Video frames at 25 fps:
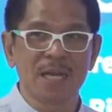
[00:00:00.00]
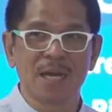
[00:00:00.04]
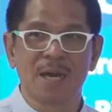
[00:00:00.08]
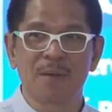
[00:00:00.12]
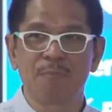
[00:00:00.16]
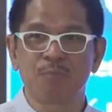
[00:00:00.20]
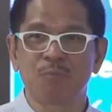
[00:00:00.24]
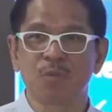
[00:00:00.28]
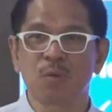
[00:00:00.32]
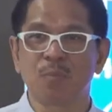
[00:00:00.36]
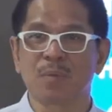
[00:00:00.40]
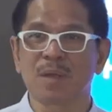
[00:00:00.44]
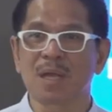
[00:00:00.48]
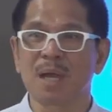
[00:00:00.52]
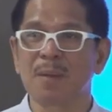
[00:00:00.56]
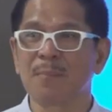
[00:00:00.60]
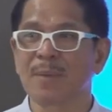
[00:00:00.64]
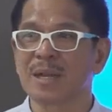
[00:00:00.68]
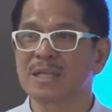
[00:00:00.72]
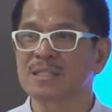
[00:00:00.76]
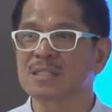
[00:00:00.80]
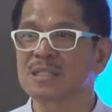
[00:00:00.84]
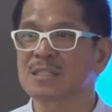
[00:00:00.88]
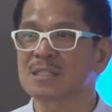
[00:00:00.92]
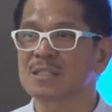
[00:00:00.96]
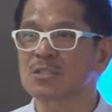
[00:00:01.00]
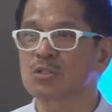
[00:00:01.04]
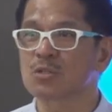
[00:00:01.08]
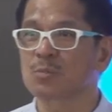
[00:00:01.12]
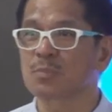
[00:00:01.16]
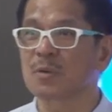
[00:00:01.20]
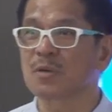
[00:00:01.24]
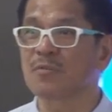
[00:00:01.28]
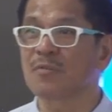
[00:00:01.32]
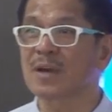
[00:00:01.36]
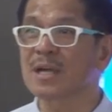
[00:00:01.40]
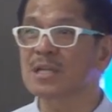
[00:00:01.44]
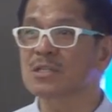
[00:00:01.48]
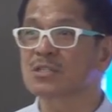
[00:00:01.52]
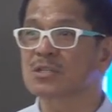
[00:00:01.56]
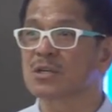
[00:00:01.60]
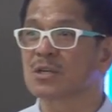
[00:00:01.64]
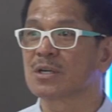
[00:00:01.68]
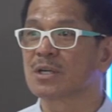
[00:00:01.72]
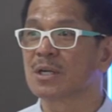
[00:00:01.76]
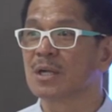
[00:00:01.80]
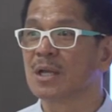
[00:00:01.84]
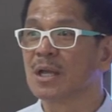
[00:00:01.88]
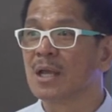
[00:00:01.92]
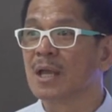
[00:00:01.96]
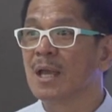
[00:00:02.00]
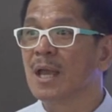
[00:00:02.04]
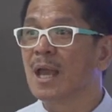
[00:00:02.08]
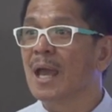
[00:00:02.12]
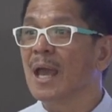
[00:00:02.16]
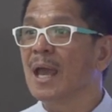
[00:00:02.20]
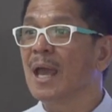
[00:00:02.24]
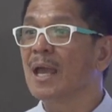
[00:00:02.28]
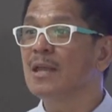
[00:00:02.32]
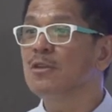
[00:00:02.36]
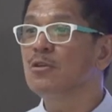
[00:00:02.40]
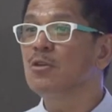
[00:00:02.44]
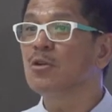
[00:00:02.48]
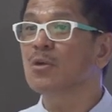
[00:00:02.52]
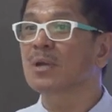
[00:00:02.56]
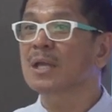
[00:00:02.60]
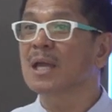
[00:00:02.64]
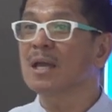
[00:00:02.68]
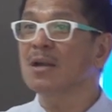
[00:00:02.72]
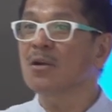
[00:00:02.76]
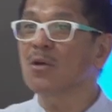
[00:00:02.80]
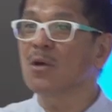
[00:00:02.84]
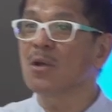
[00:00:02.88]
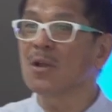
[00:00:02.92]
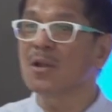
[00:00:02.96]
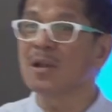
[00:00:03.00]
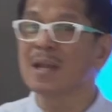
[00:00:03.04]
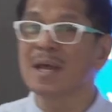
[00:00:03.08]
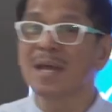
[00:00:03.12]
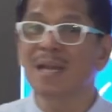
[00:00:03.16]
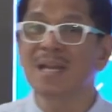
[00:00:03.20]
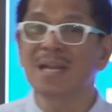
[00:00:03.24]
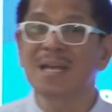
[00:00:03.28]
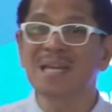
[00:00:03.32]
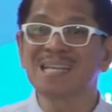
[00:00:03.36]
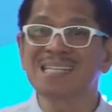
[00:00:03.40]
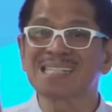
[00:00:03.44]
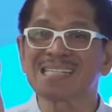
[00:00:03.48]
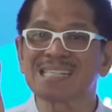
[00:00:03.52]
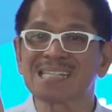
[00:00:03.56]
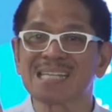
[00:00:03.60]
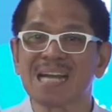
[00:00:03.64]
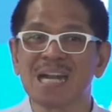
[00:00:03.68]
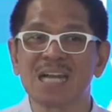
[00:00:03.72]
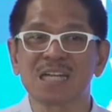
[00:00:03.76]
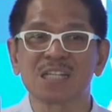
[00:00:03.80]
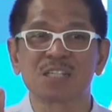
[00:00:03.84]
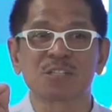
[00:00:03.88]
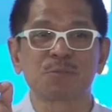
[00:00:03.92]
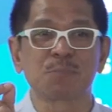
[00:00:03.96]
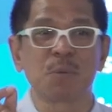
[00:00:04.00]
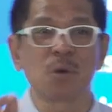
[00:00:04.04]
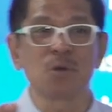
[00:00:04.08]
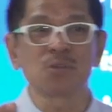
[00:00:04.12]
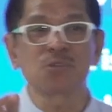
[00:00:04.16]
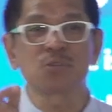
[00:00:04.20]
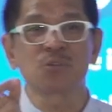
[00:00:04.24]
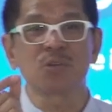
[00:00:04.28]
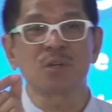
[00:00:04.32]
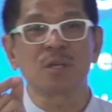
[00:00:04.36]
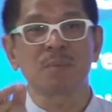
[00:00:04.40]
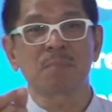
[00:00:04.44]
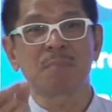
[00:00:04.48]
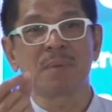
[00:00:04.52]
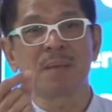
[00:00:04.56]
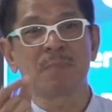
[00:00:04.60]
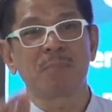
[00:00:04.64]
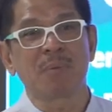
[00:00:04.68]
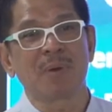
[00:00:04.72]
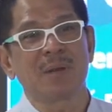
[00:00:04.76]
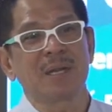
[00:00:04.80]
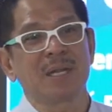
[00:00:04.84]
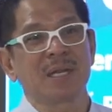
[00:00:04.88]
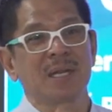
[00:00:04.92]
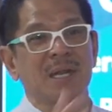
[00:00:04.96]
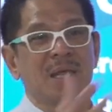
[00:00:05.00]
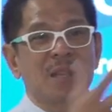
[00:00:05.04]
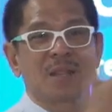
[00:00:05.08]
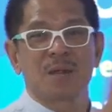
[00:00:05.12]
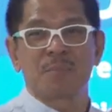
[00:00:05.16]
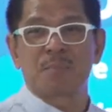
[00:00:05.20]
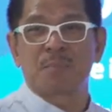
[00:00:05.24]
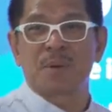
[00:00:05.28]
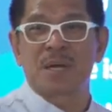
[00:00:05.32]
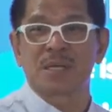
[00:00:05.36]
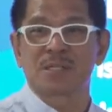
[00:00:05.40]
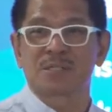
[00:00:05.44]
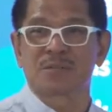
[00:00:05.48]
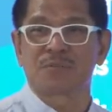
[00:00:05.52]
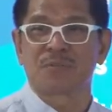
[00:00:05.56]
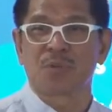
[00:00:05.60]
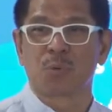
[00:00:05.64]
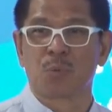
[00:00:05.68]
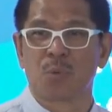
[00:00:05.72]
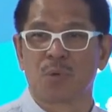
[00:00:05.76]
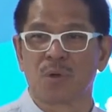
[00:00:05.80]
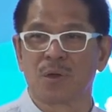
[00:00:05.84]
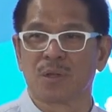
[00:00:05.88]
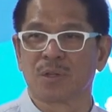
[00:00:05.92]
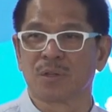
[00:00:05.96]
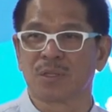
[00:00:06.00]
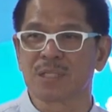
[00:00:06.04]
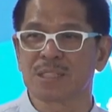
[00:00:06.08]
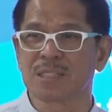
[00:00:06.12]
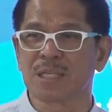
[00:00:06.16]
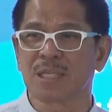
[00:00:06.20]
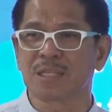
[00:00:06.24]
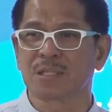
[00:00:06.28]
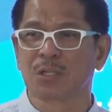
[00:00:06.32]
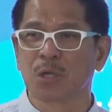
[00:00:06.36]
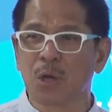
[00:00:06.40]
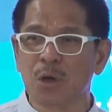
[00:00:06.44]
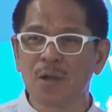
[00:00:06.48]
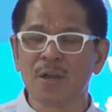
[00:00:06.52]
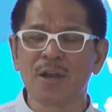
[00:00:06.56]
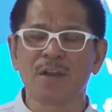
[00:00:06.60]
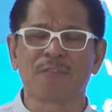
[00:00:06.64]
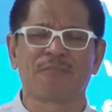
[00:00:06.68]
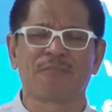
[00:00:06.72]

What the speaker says: up, you become an assistant supervisor, and you can already start sponsoring people in other parts of the world. Is that good or